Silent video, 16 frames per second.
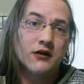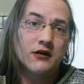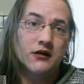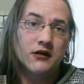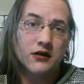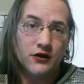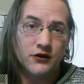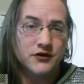
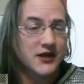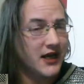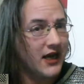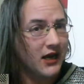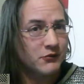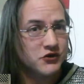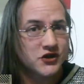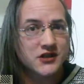closed
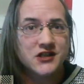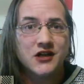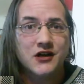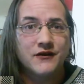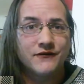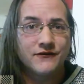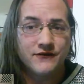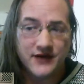captions
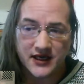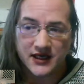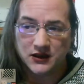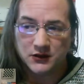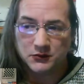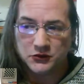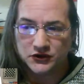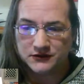
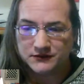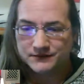available.